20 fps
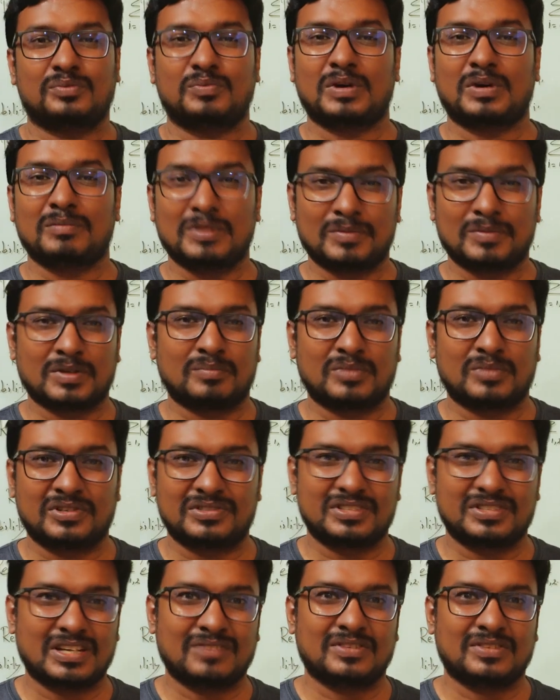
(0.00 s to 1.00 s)
problem number
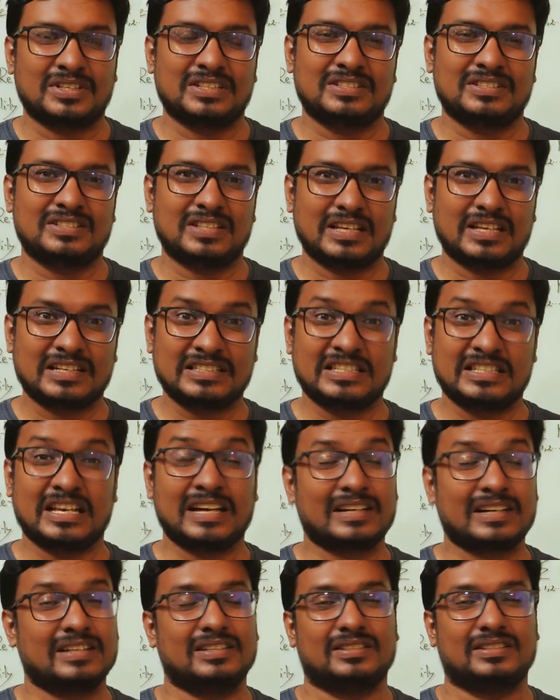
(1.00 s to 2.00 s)
7 is
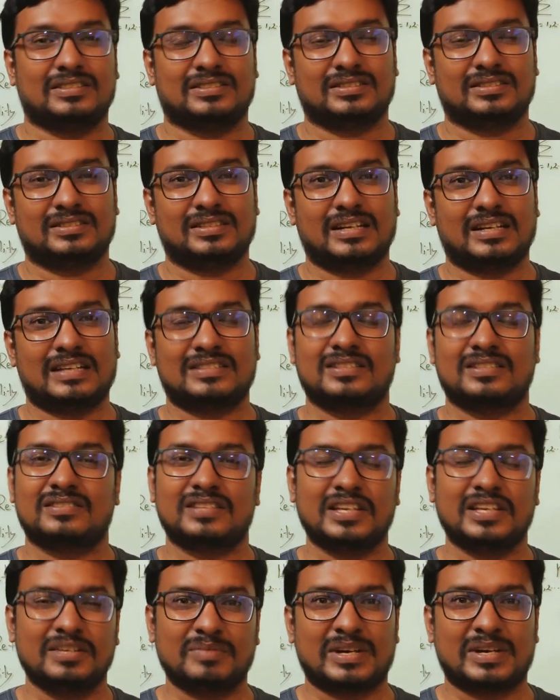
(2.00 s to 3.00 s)
exactly as the
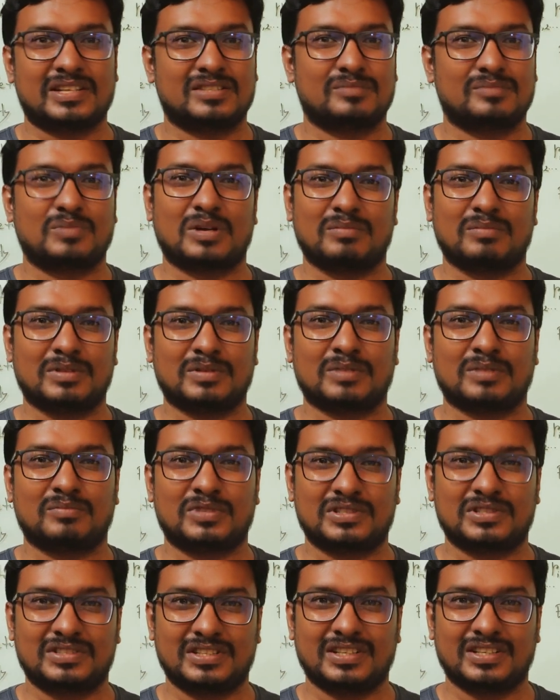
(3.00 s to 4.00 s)
same as problem
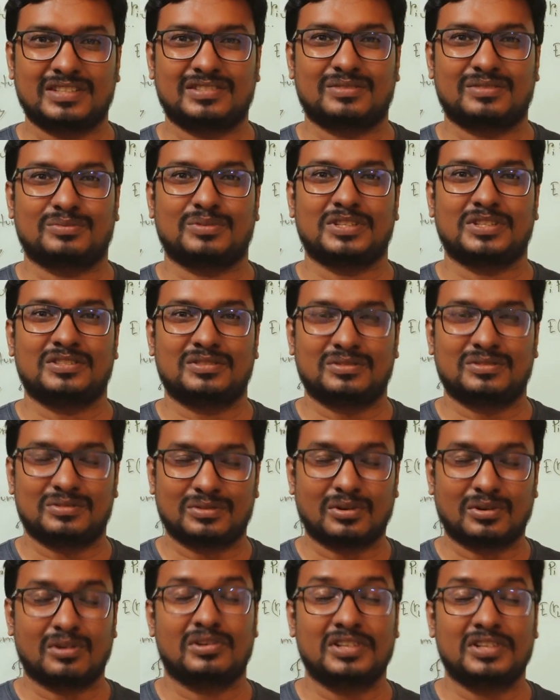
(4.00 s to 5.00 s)
number 6, which
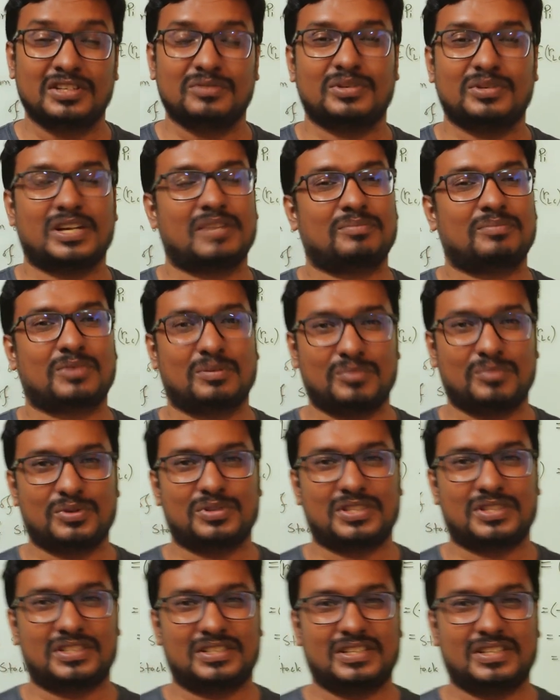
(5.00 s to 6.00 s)
already we have
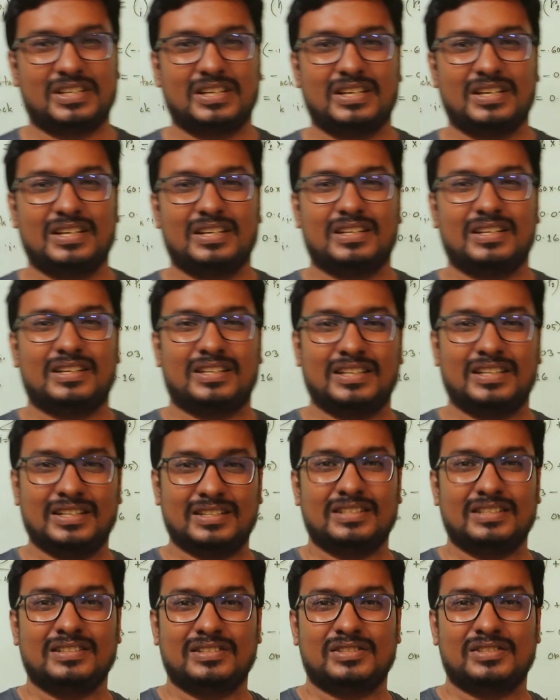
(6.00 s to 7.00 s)
computed.
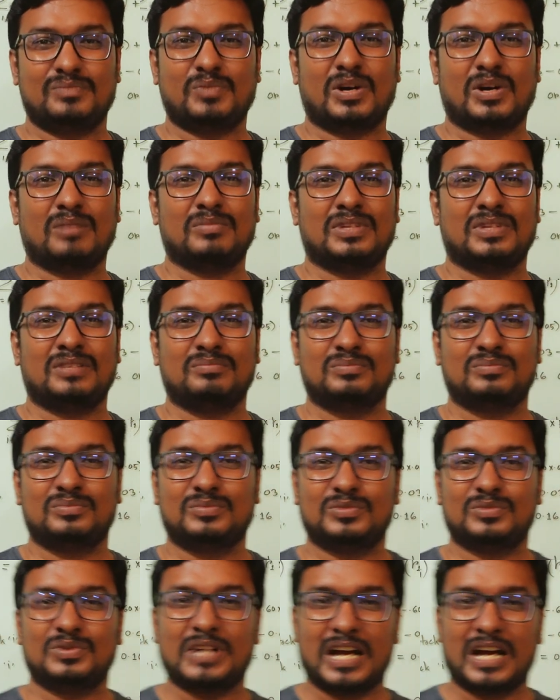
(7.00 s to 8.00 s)
Here in this
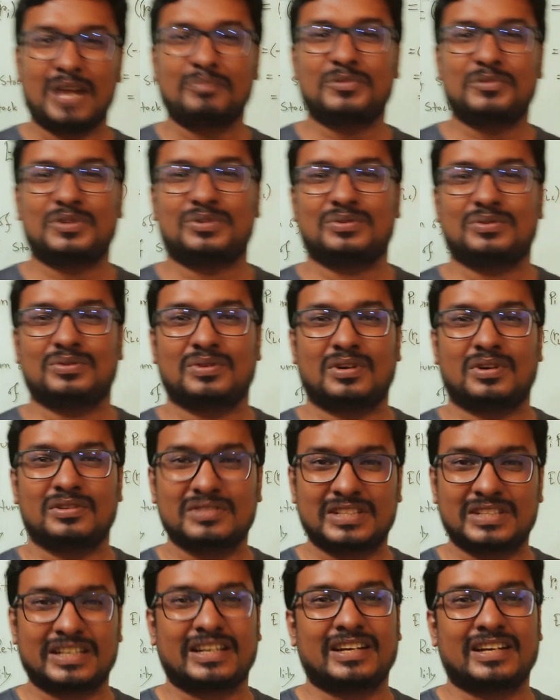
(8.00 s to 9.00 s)
problem we have to
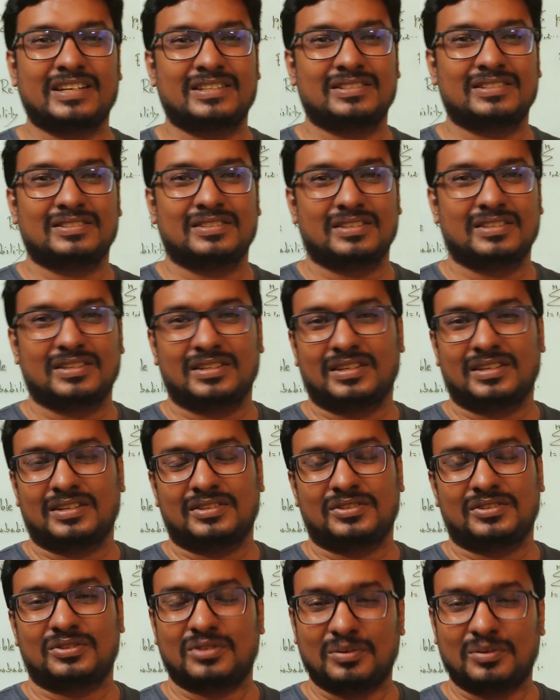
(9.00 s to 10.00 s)
once again
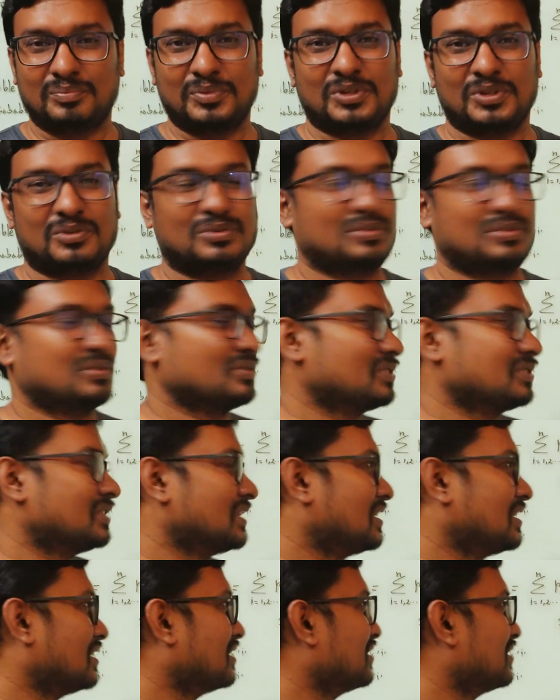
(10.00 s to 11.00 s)
compute the